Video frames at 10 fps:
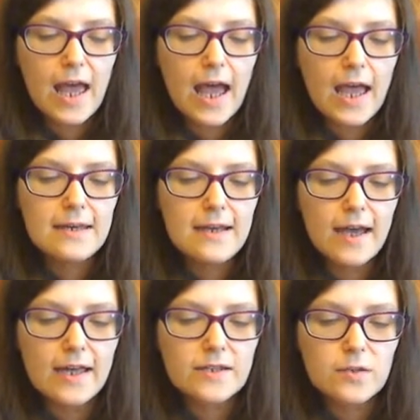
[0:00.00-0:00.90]
At
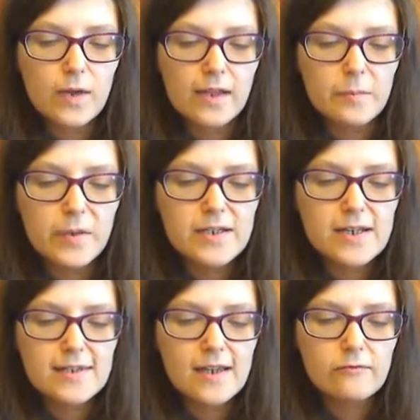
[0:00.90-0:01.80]
night, while the body
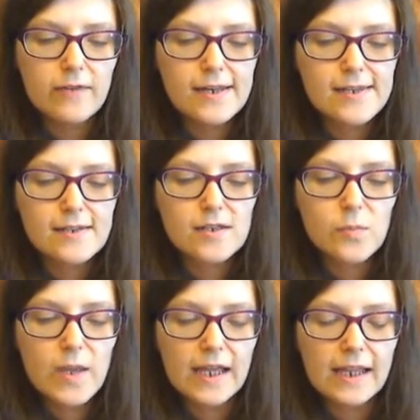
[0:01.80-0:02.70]
is at rest,
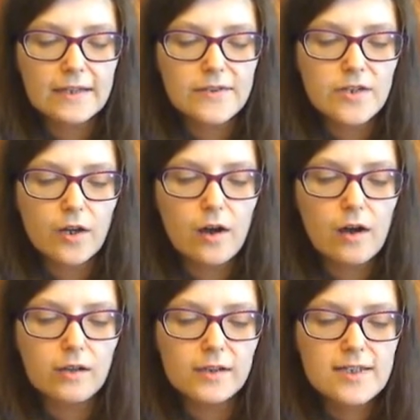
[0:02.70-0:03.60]
sweat glands
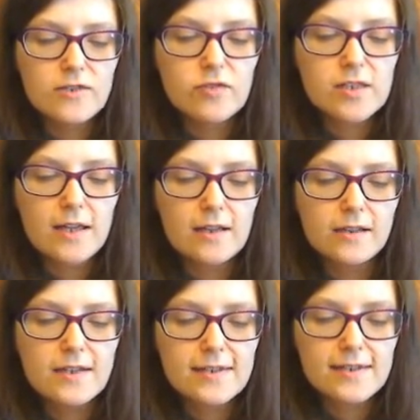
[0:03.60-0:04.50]
are least,
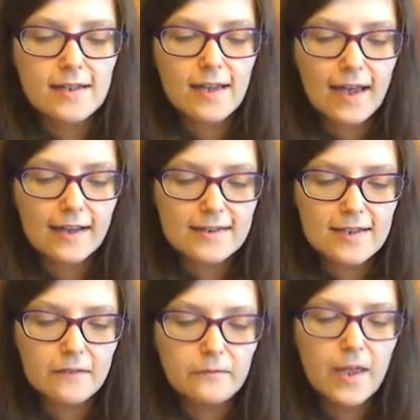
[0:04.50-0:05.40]
least
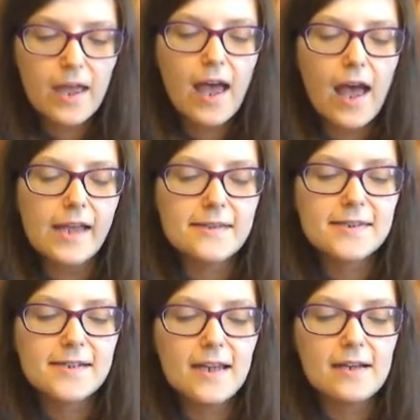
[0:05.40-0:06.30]
active and
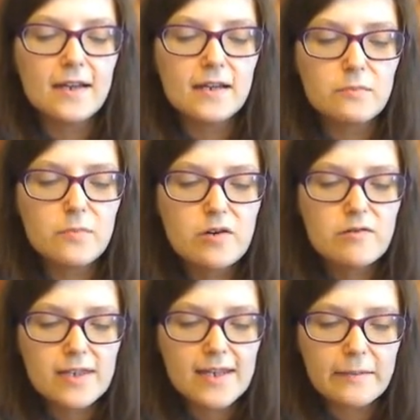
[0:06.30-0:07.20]
skin is more
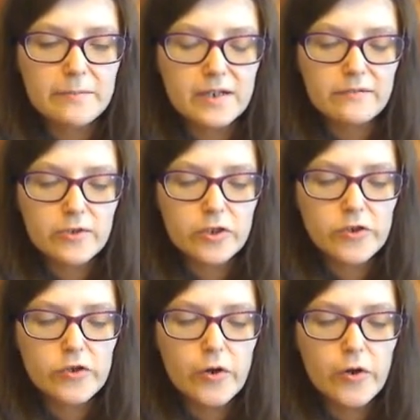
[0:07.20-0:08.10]
receptive to
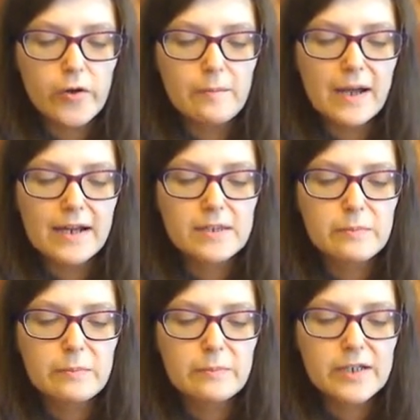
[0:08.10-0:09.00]
Sure
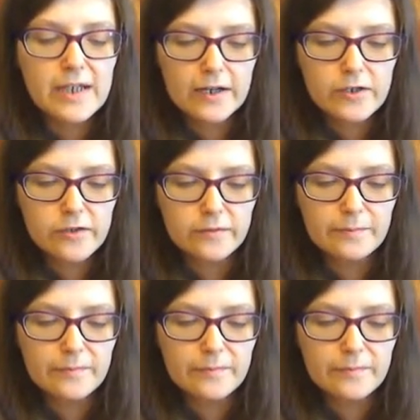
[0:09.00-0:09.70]
maximum protection.